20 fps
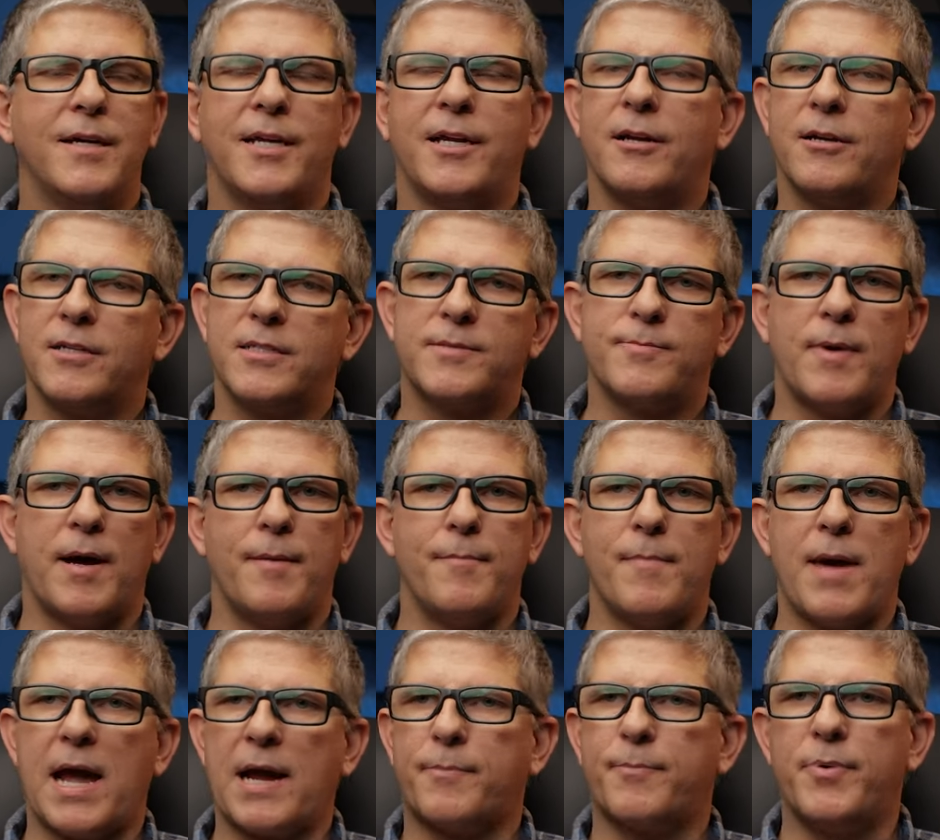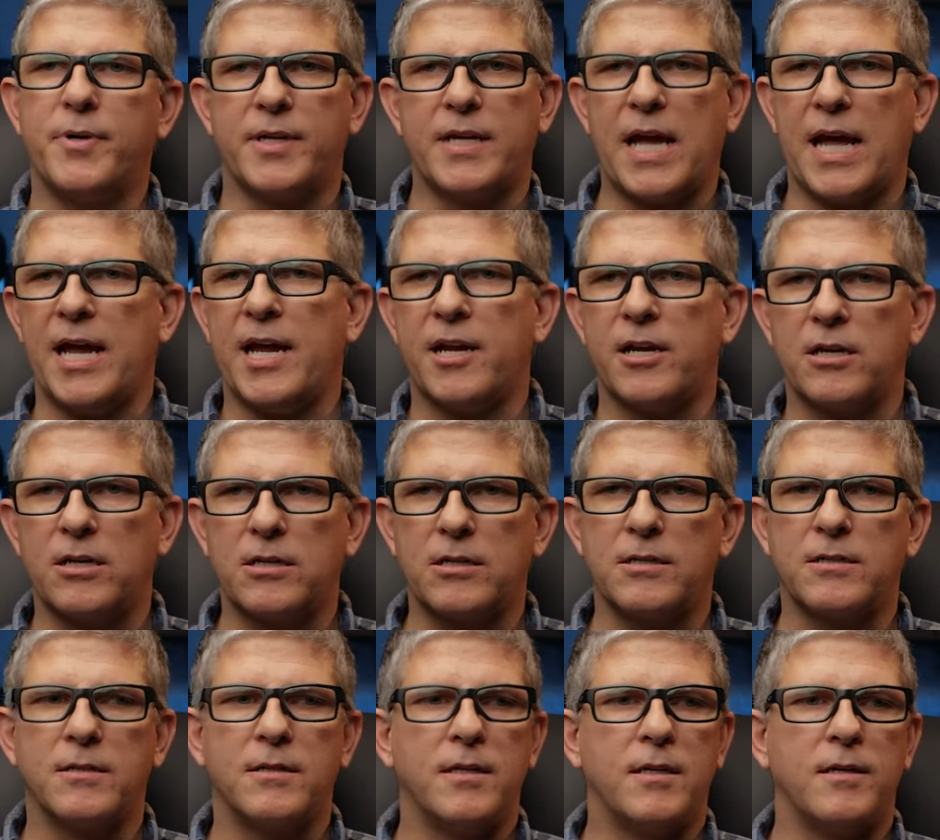carries my MacBook
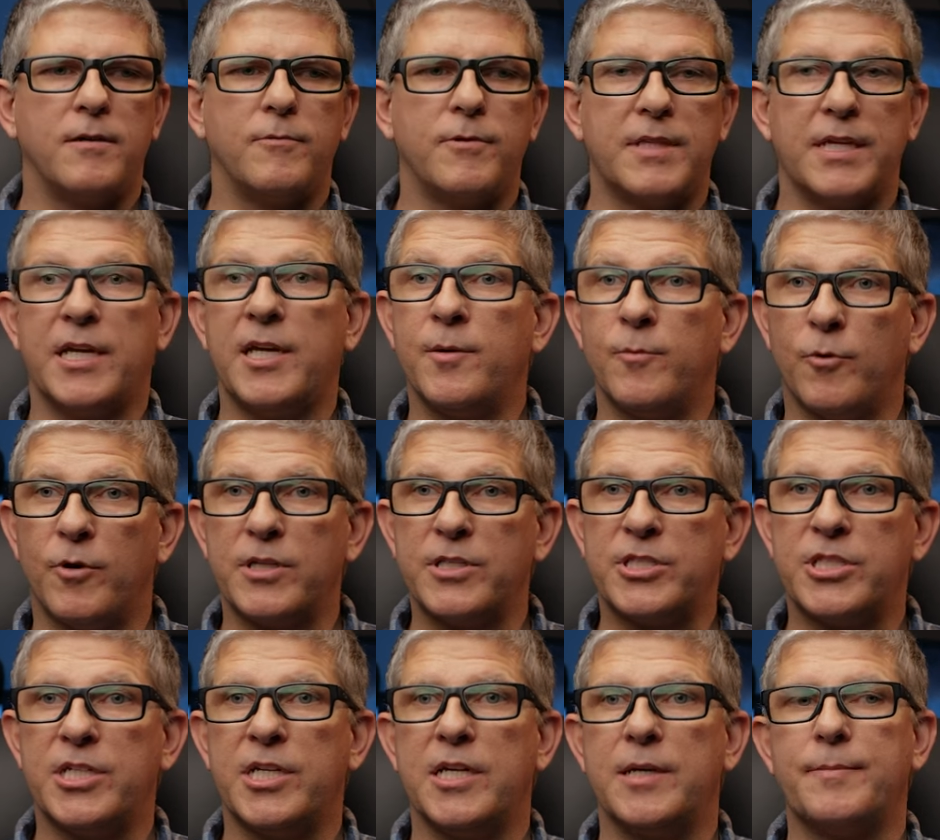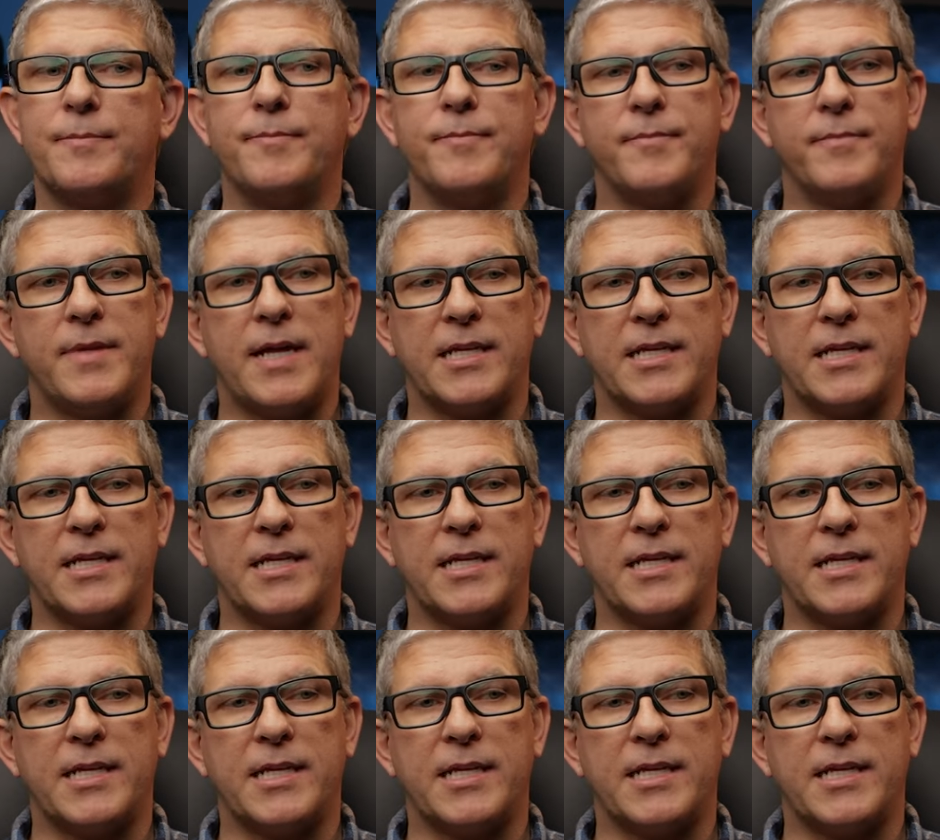Air uh, with the M1 chip,